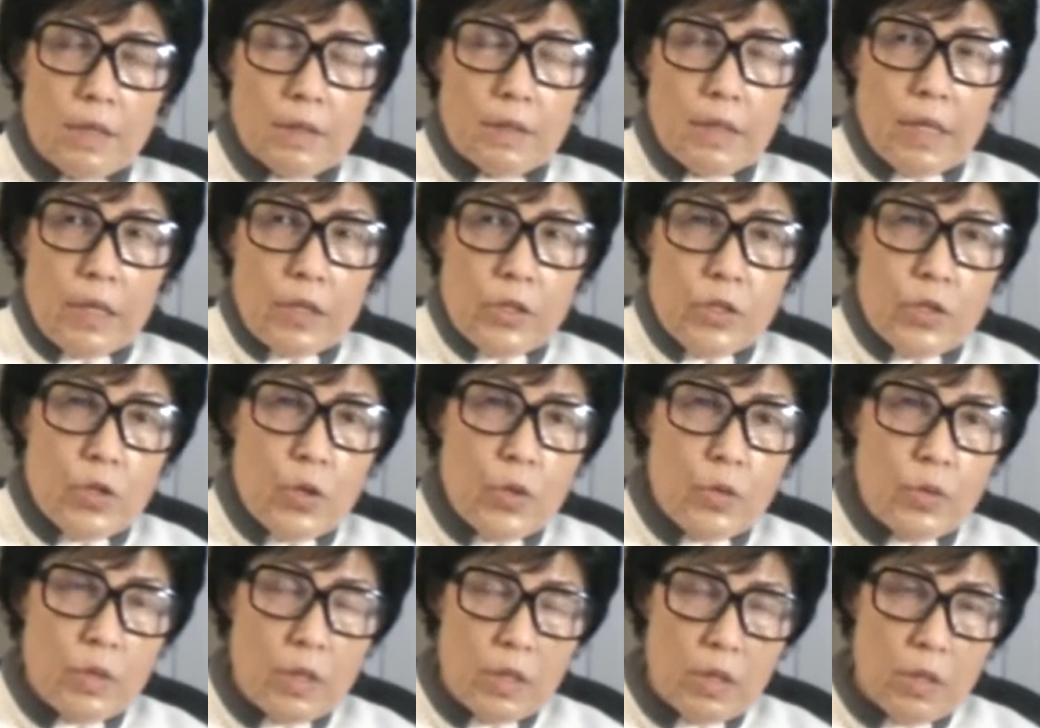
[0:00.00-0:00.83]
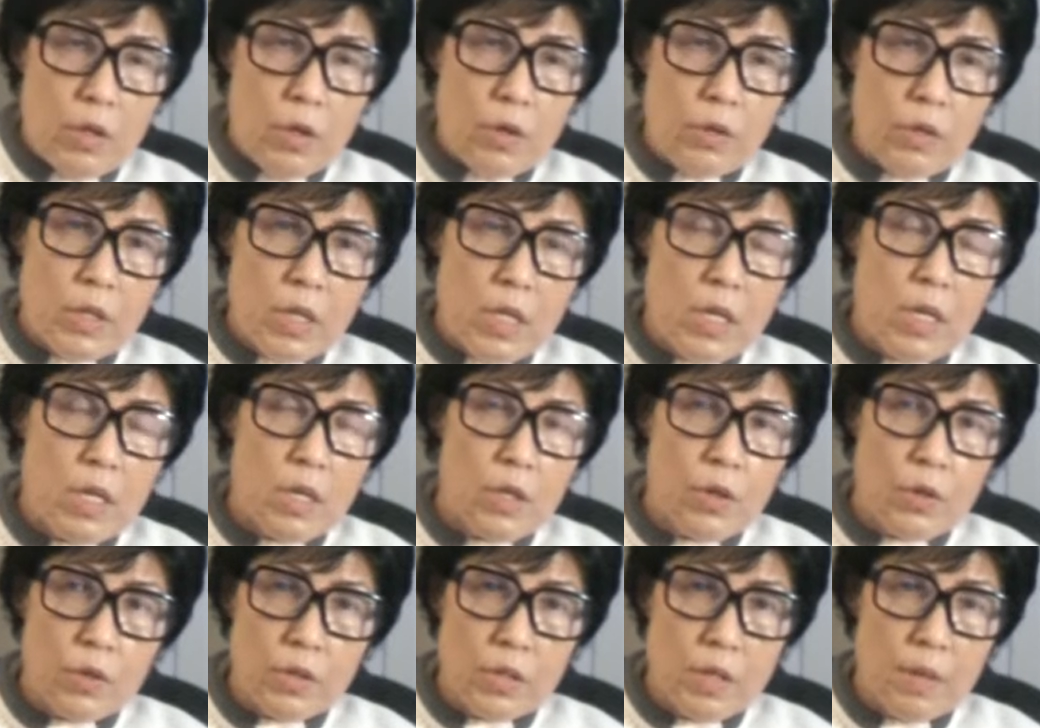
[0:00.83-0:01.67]
like shoulder or
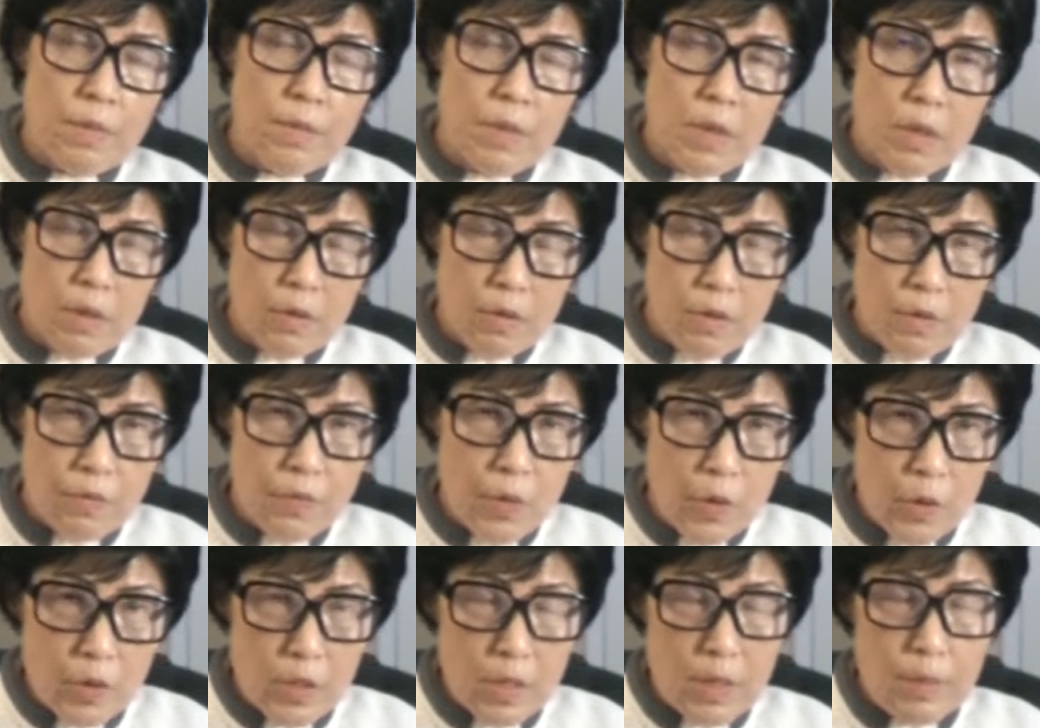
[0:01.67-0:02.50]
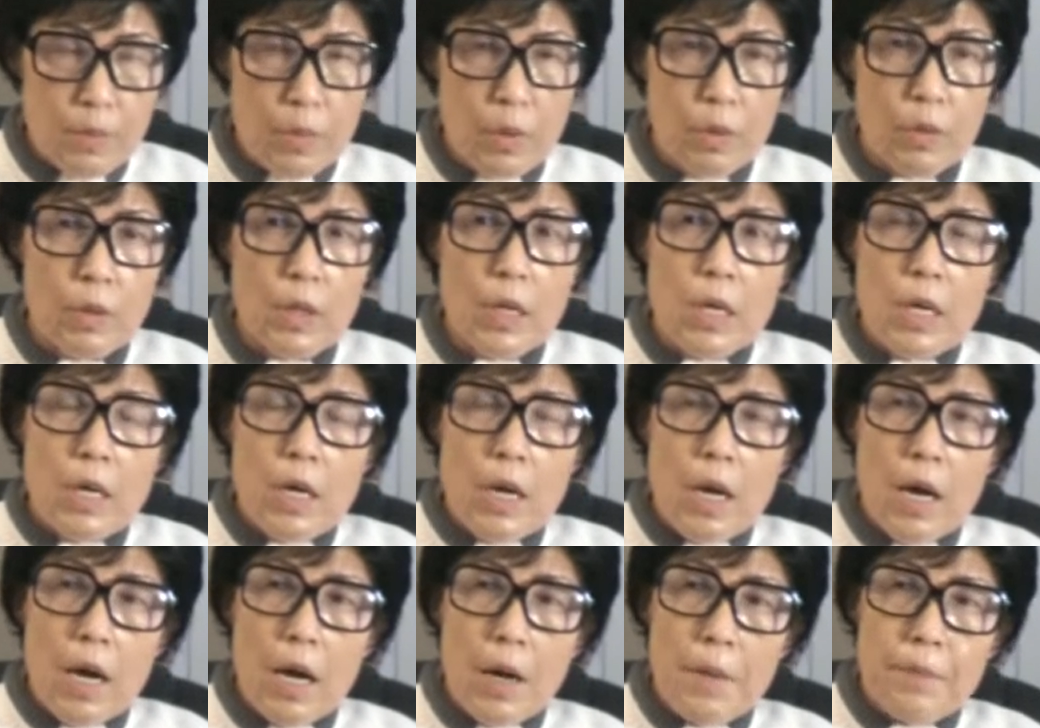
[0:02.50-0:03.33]
knee or something. For example,
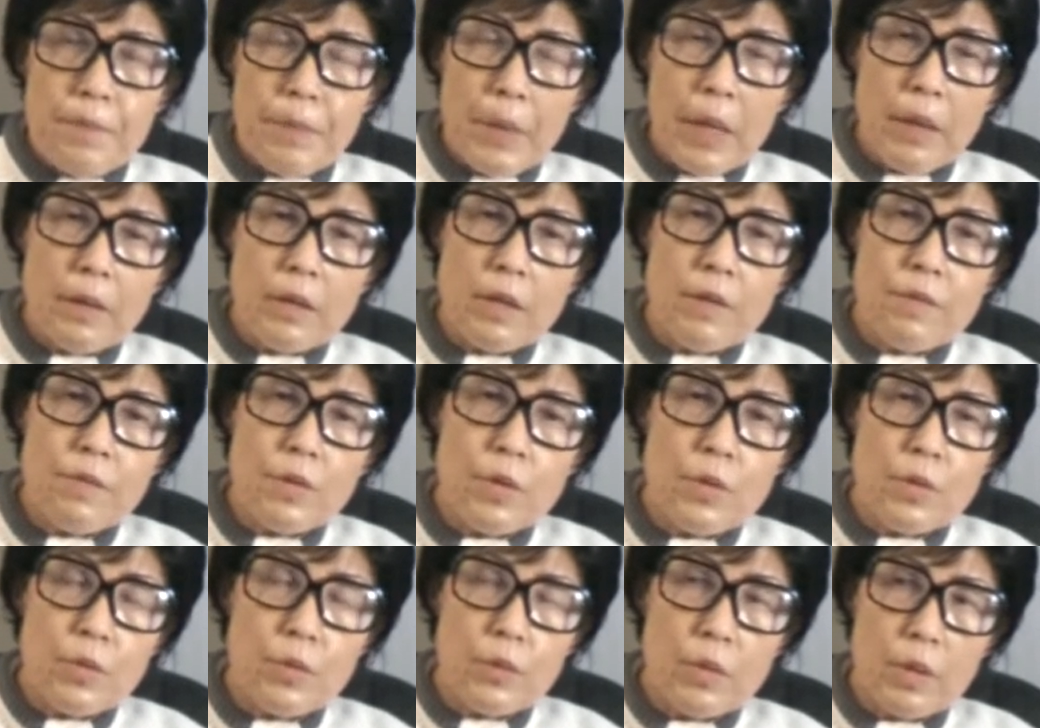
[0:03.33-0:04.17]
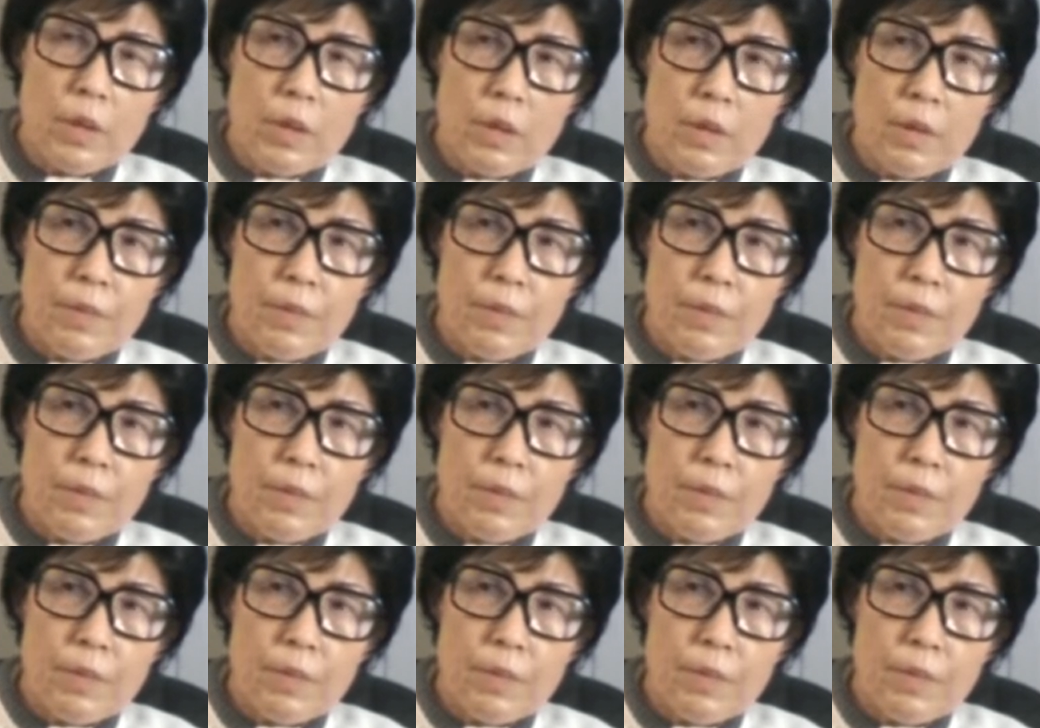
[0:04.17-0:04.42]
I give you.